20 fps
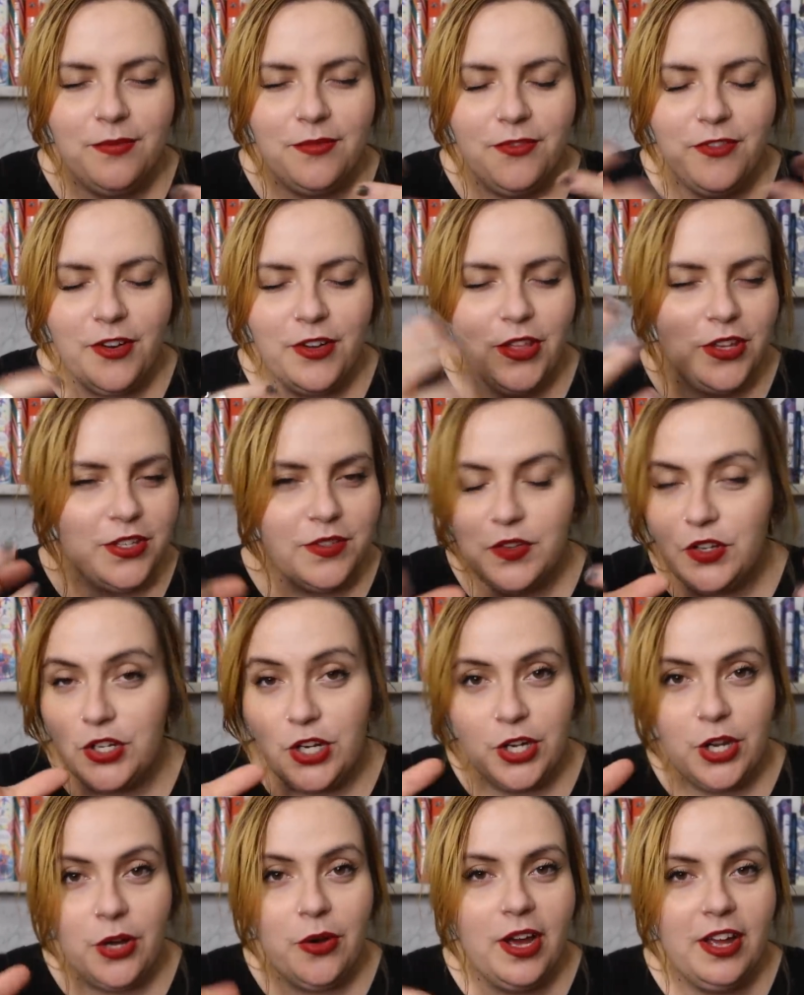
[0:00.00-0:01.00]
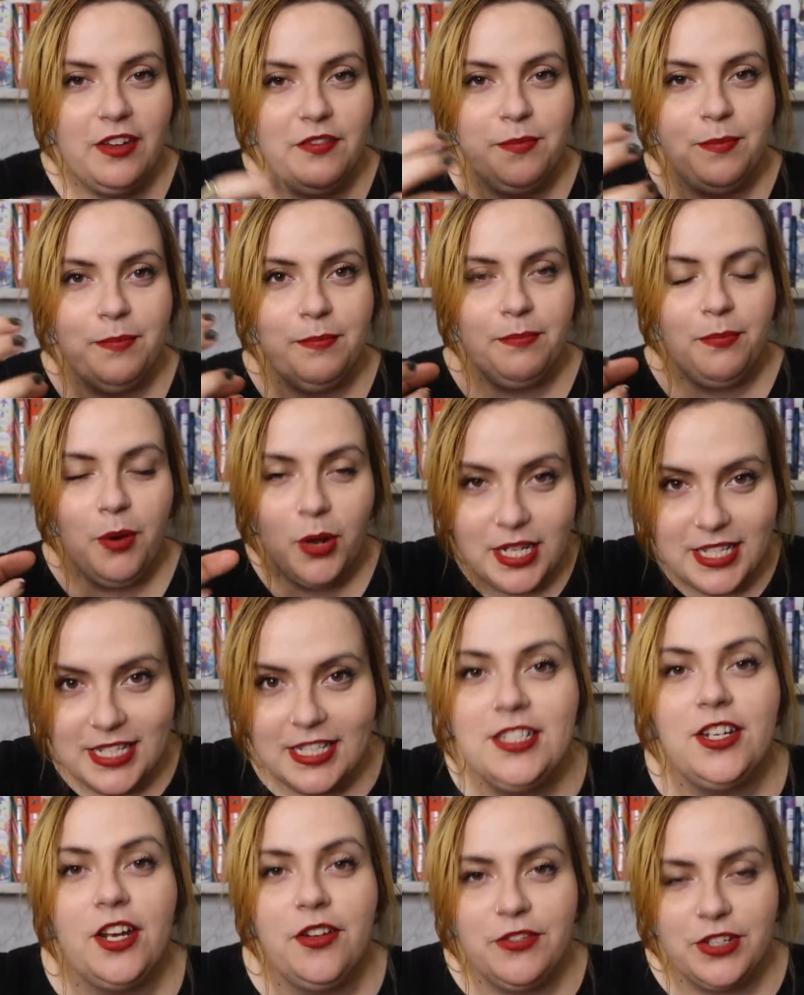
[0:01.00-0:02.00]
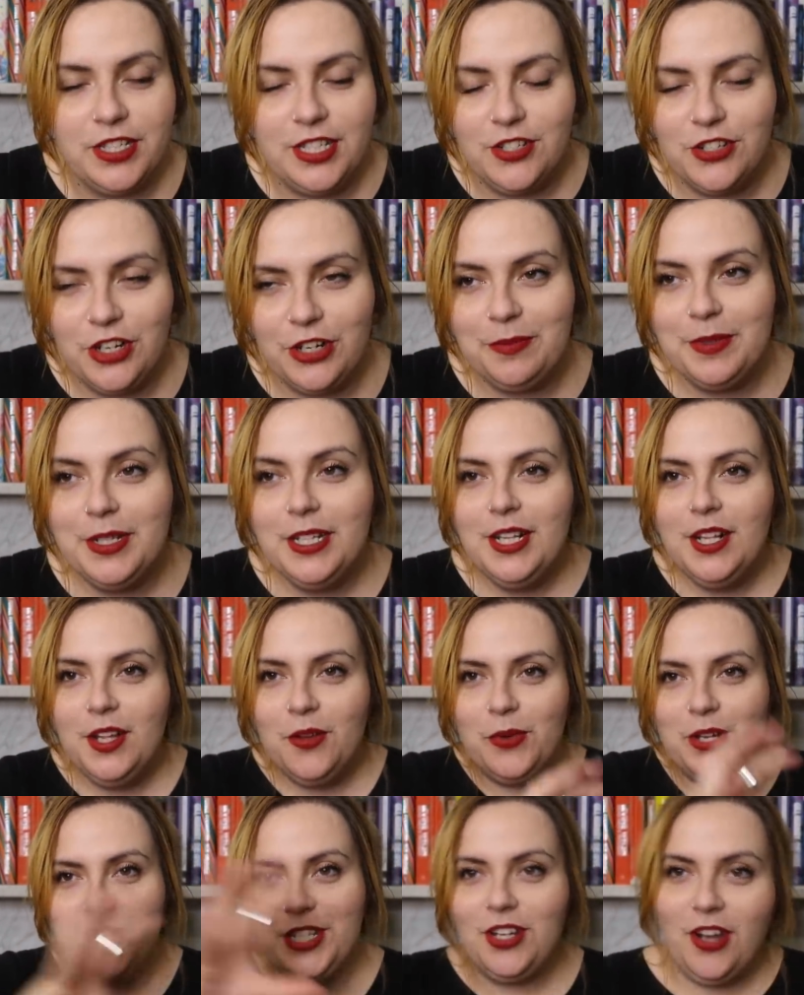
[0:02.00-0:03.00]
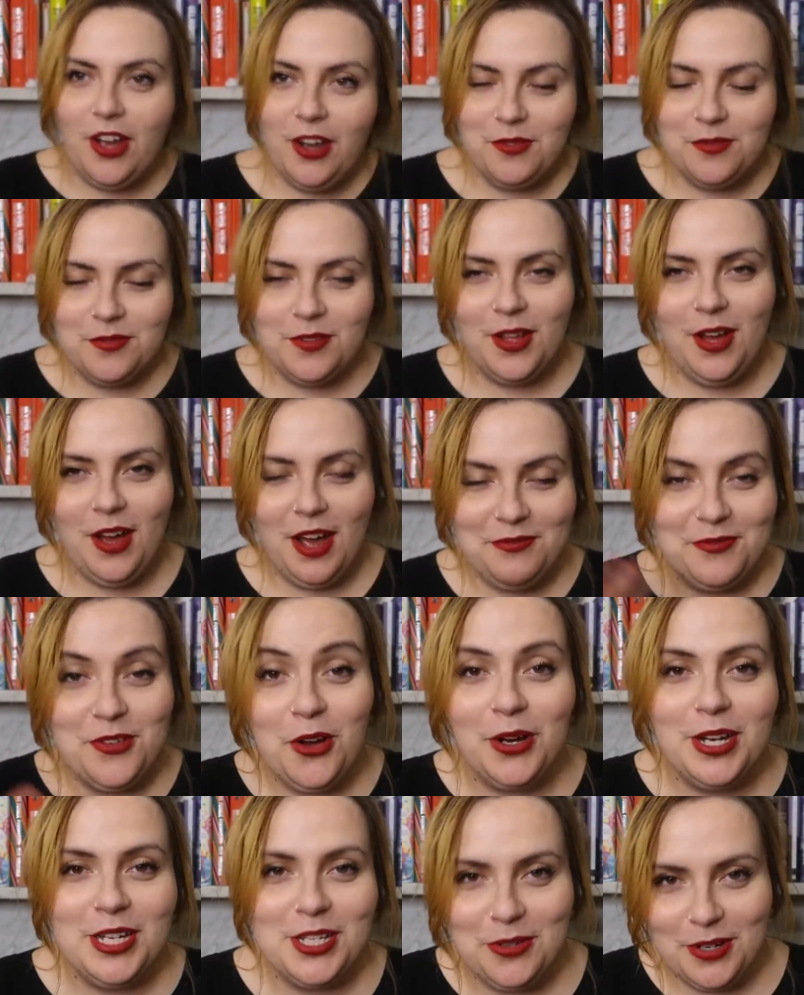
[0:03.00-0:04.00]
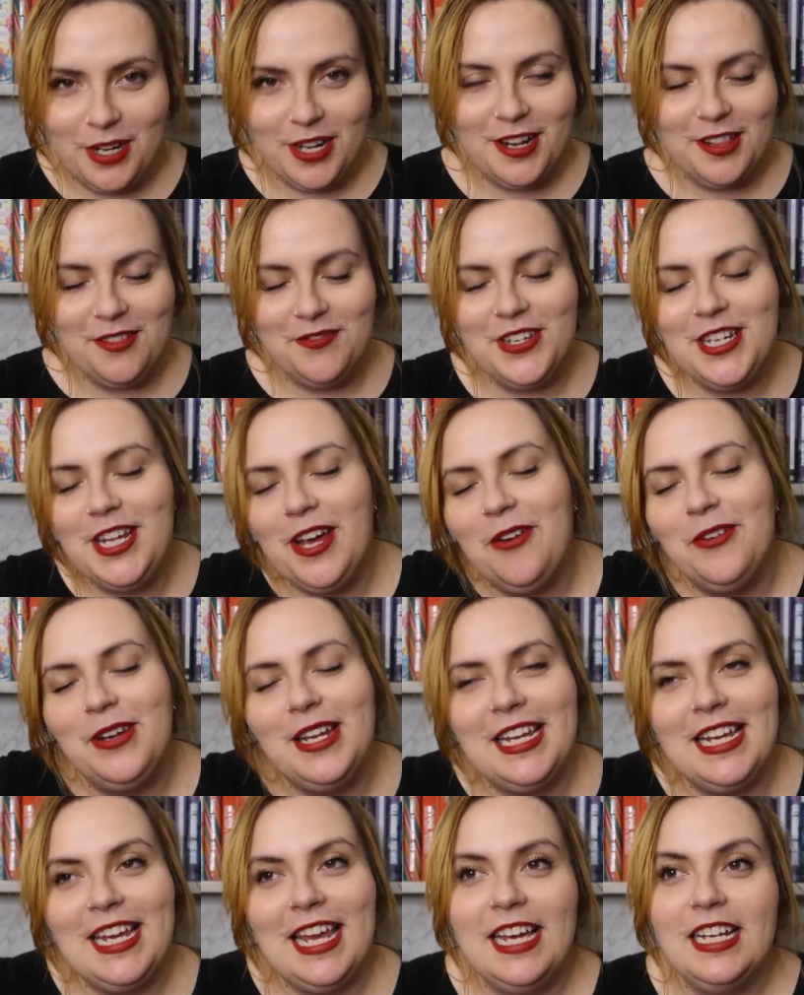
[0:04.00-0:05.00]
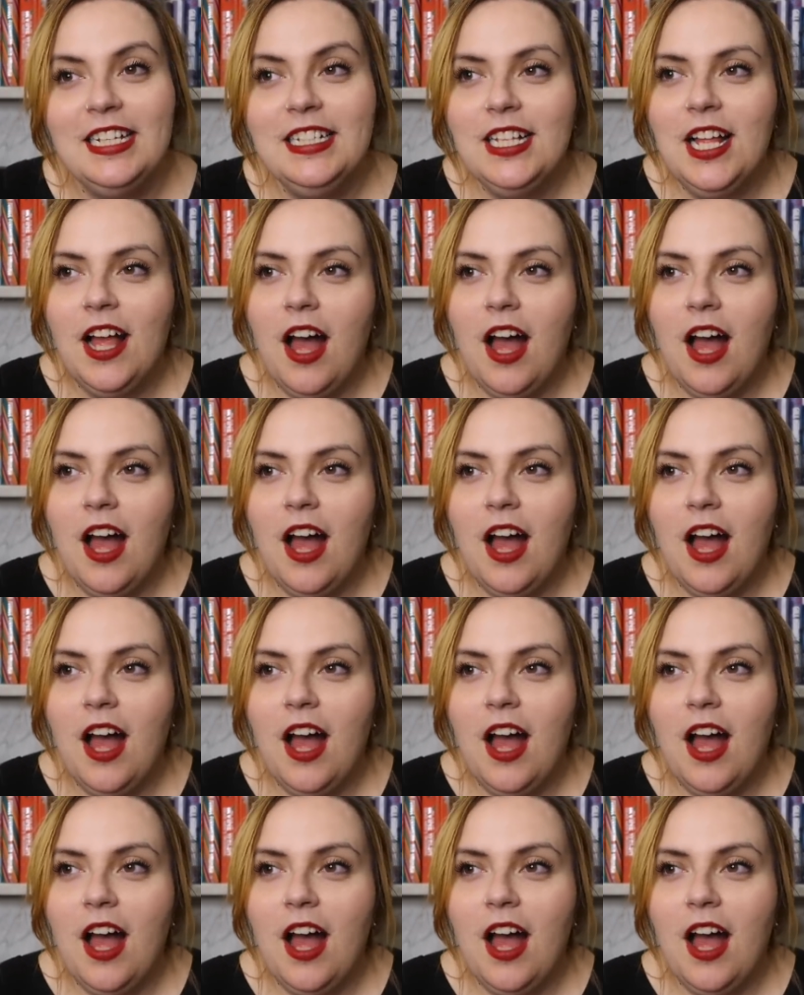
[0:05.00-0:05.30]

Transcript: For those of you who don't know, I have polycystic ovary syndrome, which I've gone into in another video, I'll link it.